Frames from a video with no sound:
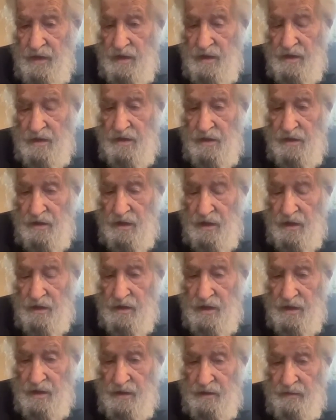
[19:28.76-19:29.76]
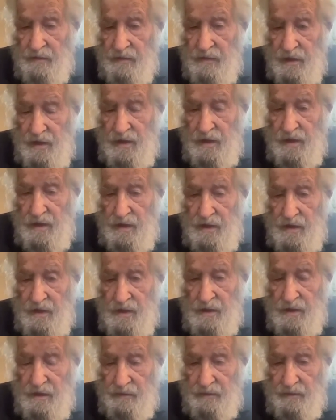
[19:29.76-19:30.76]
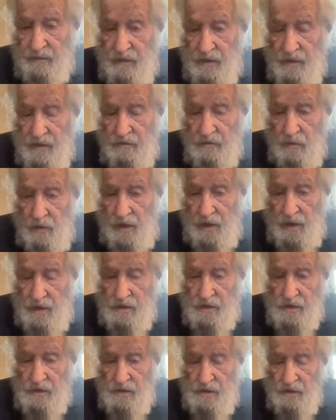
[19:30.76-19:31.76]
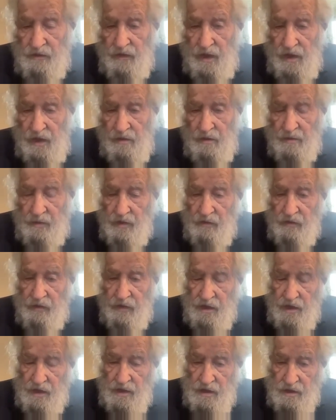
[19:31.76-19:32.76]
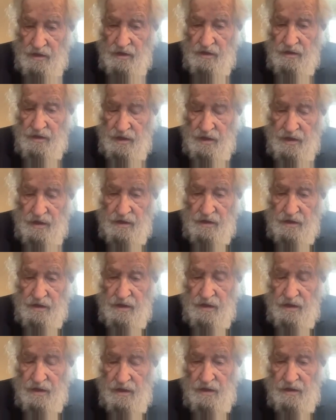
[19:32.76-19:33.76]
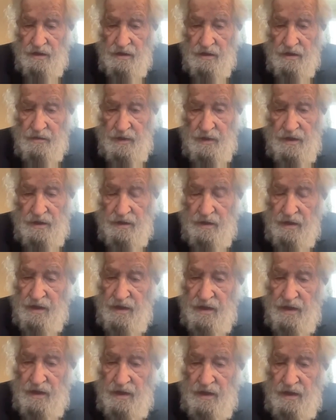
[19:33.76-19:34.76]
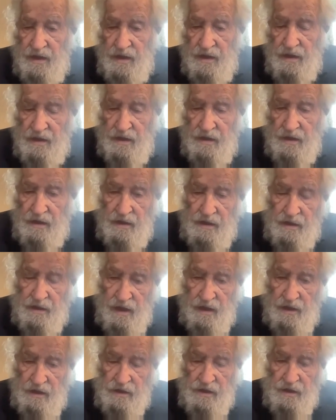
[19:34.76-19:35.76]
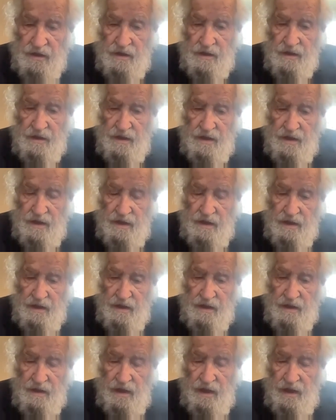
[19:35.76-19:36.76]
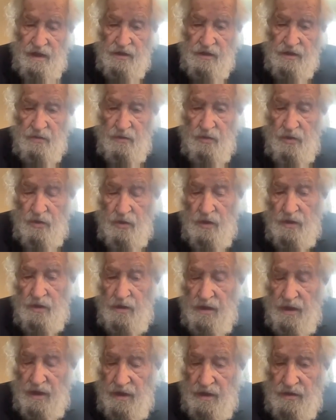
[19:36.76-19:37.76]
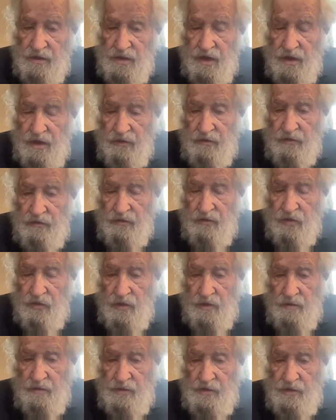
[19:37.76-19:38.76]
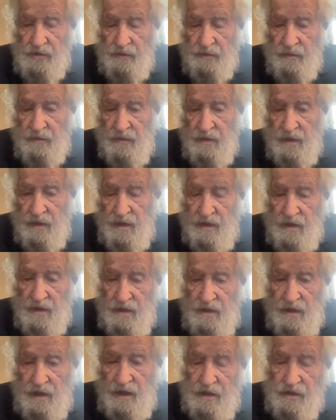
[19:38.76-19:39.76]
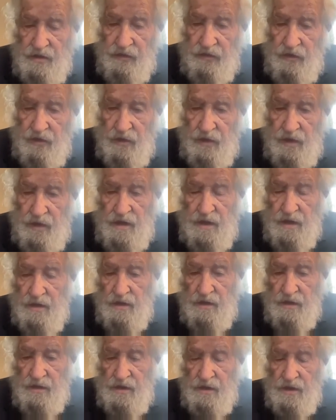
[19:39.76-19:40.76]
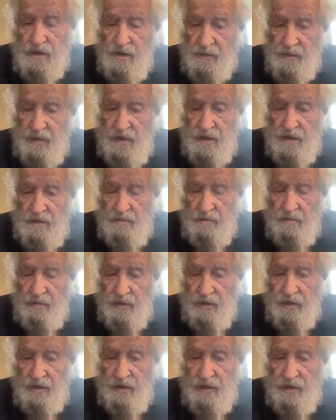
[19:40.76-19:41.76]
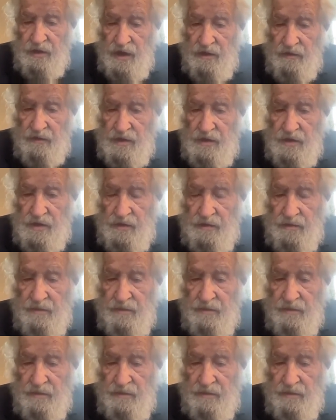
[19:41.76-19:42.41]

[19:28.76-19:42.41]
look at the way this has developed over the years, yes, there's been a constant class war, takes different forms. Last 40 years, it's been pretty savage,